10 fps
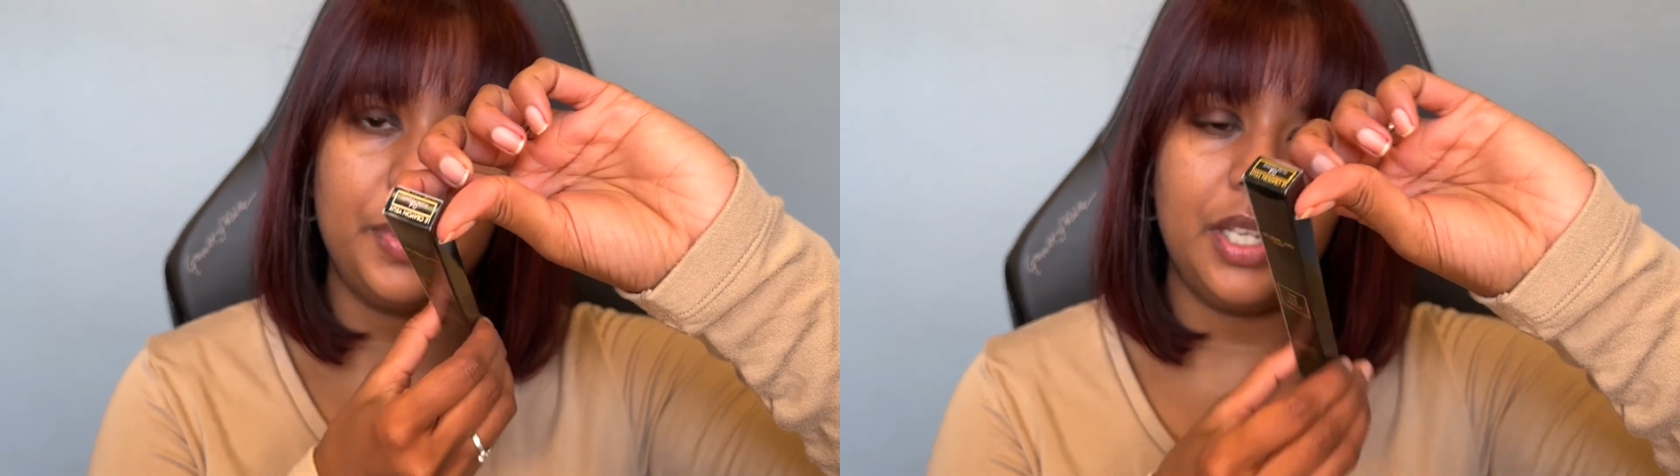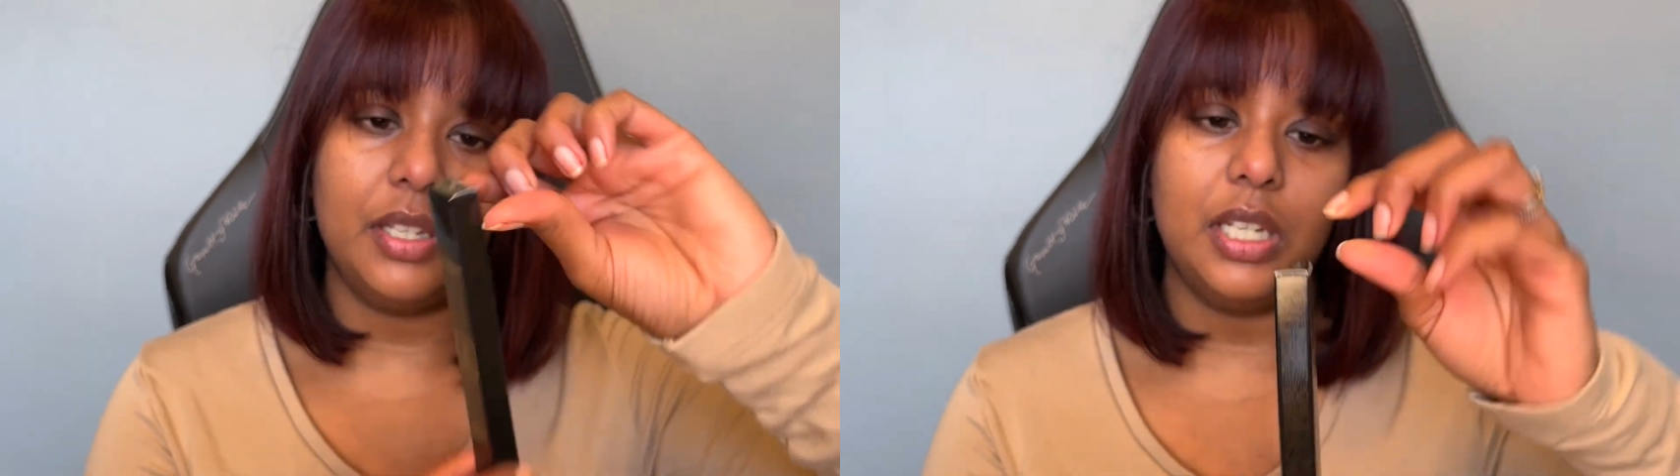
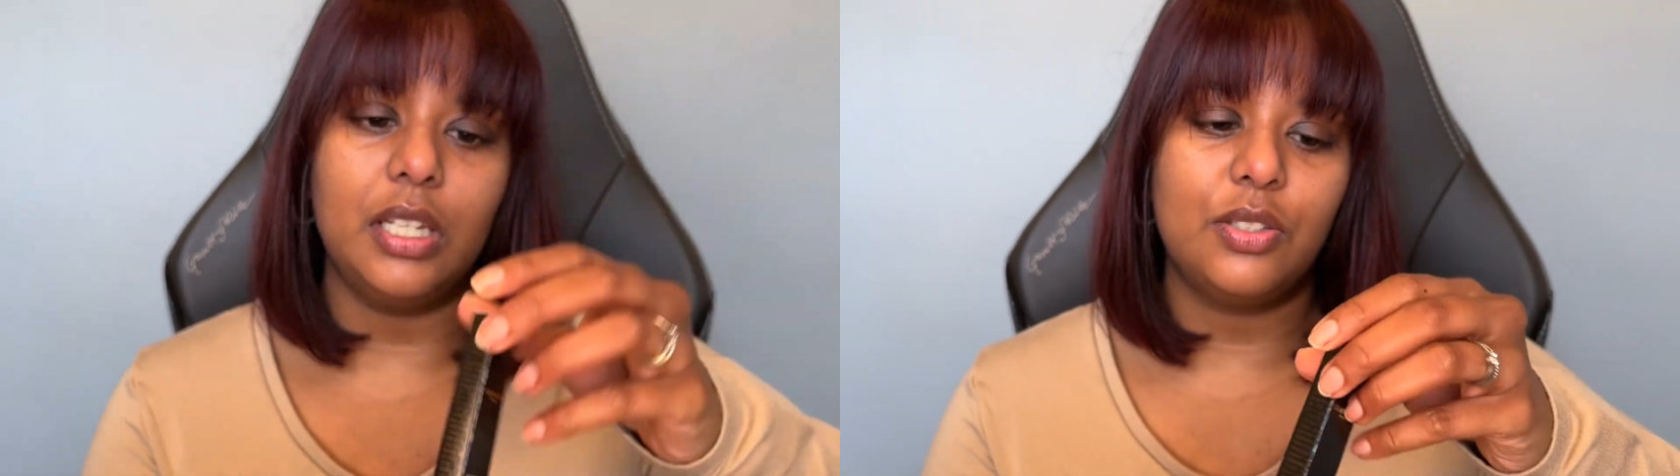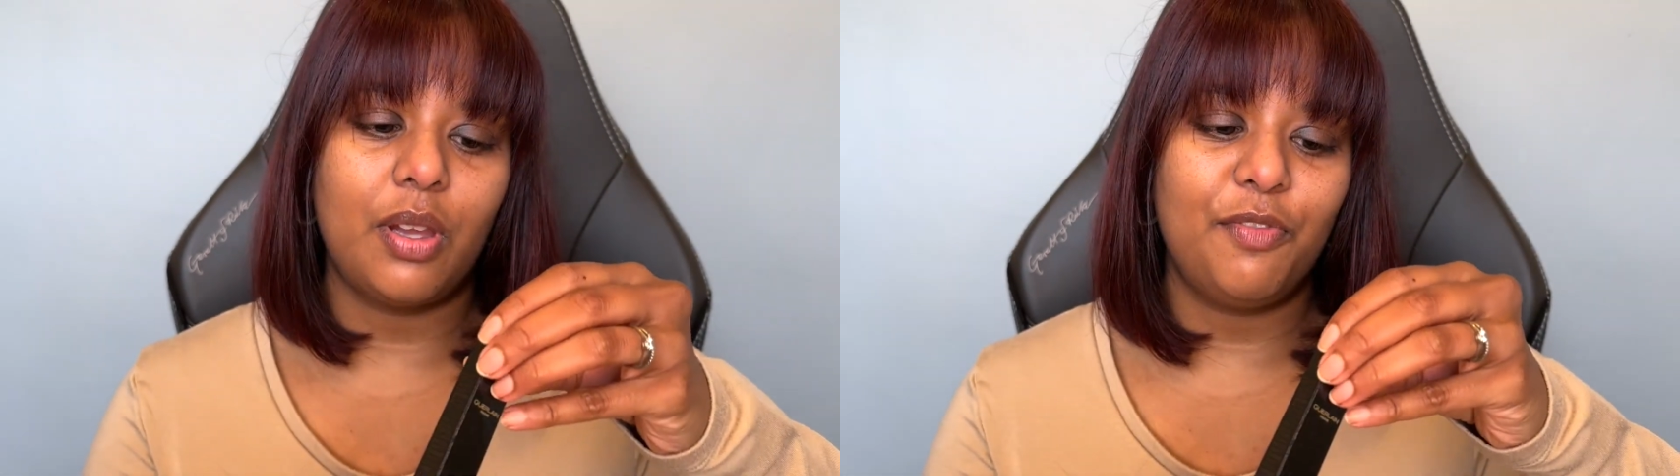Peony.
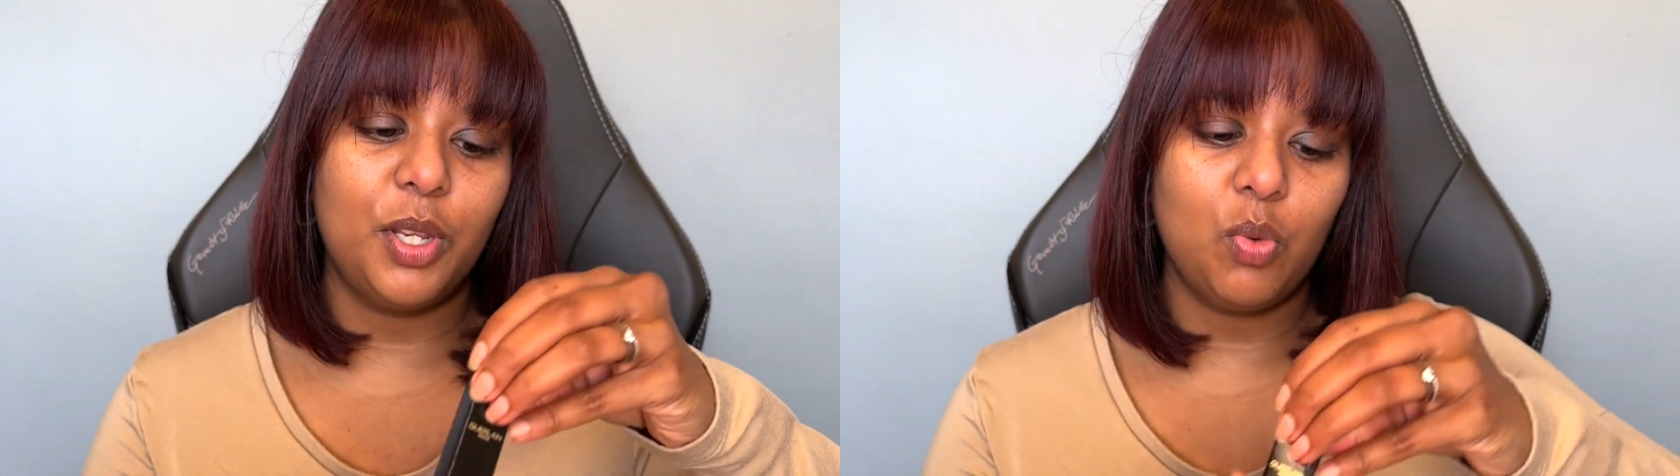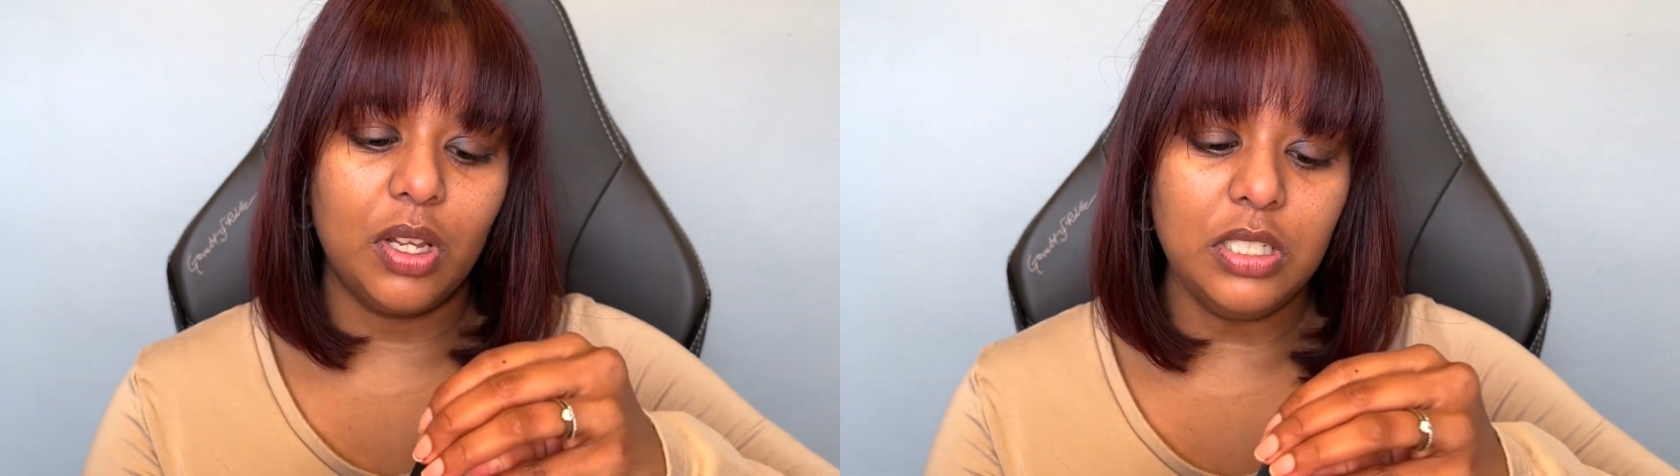So I've
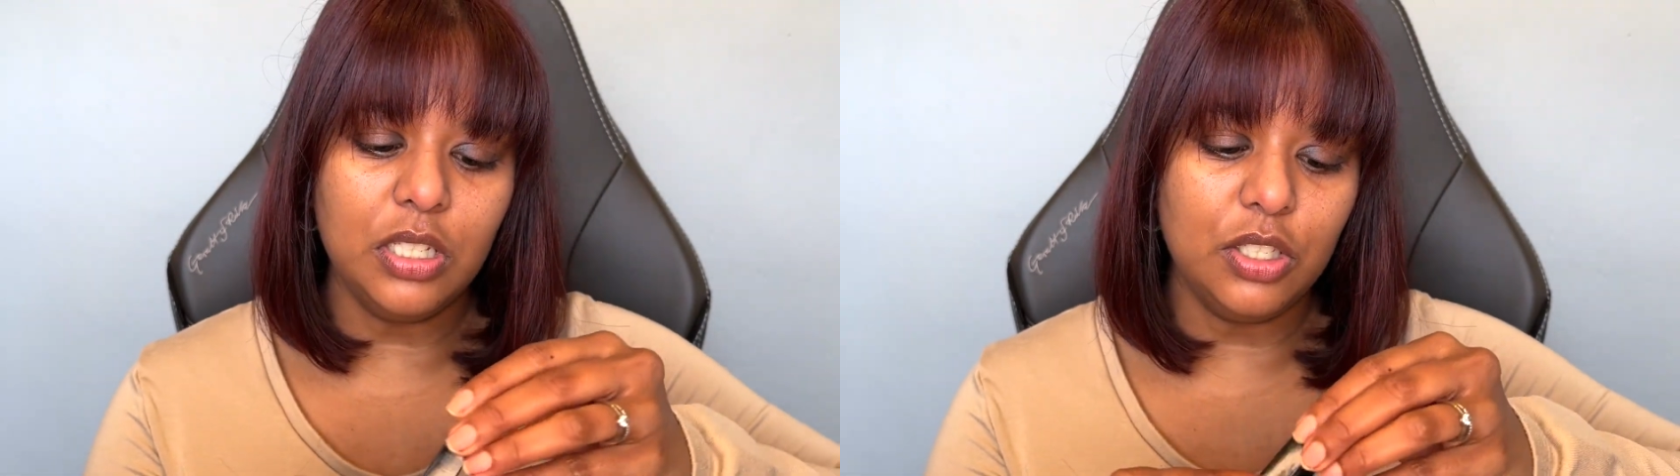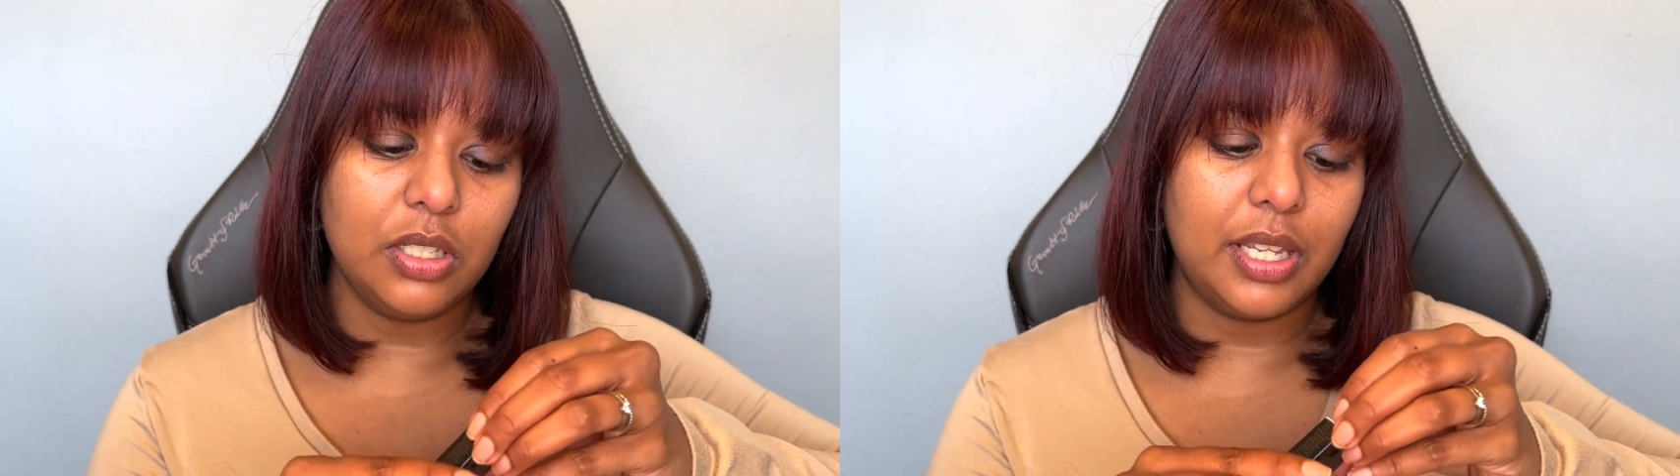been wanting
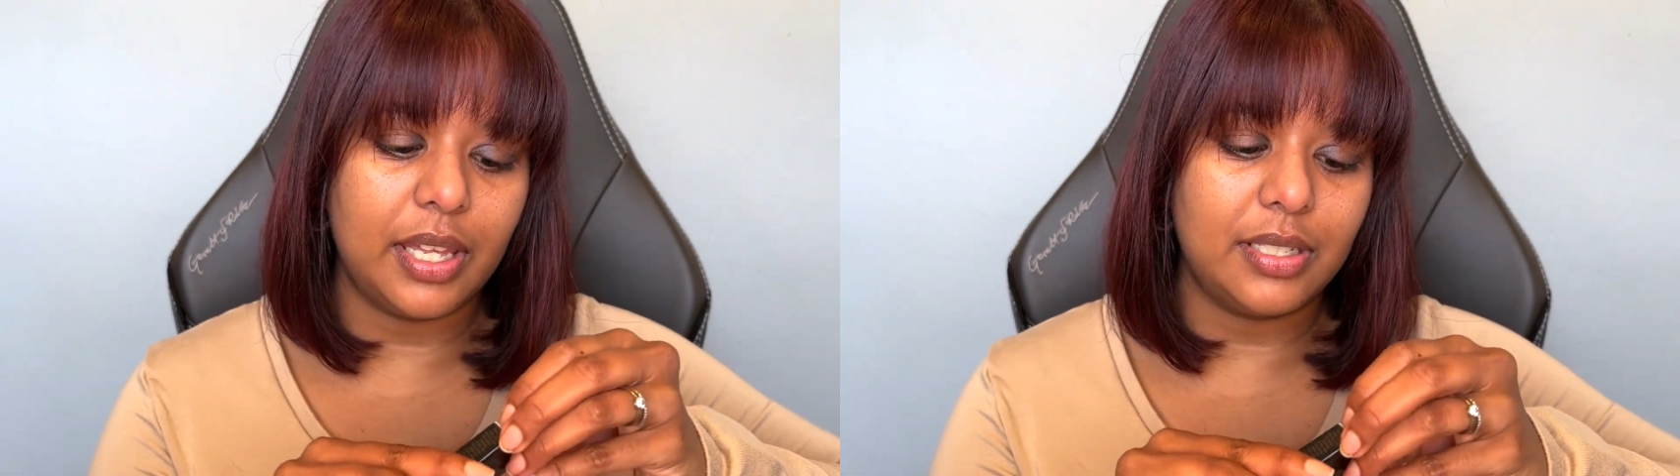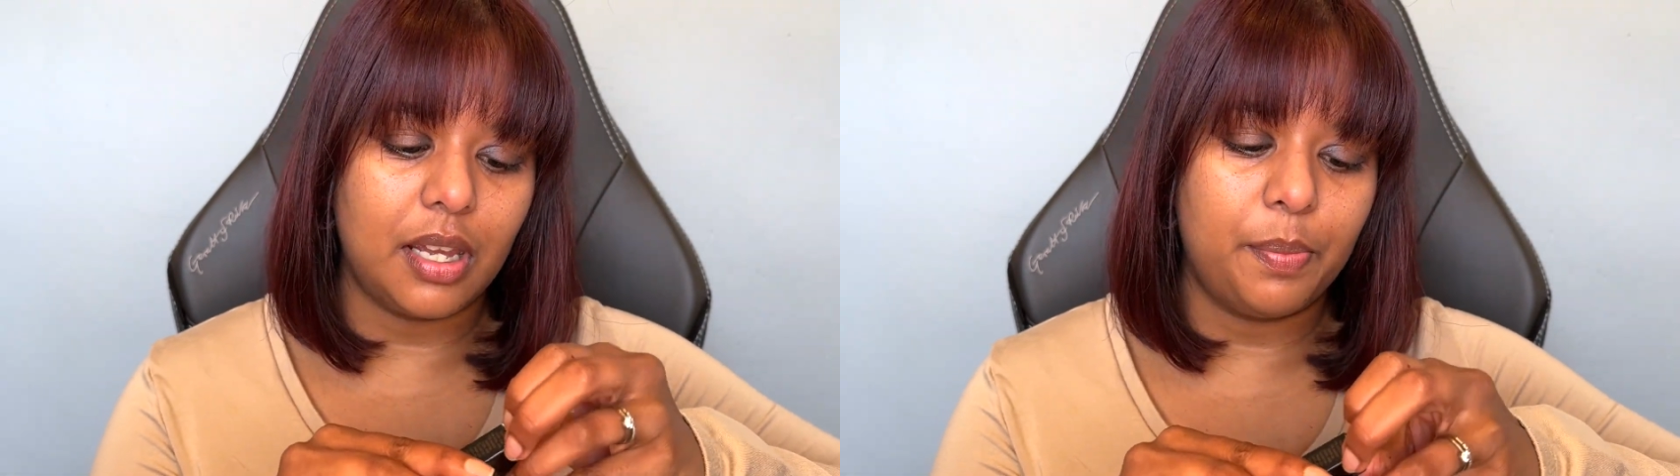to
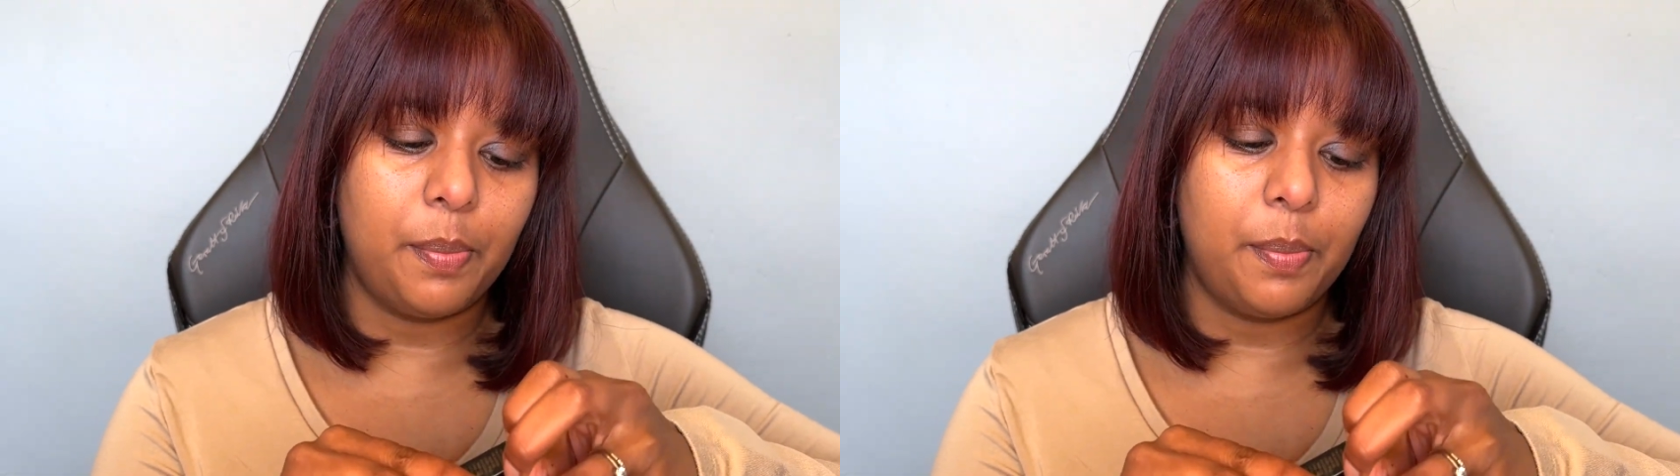get a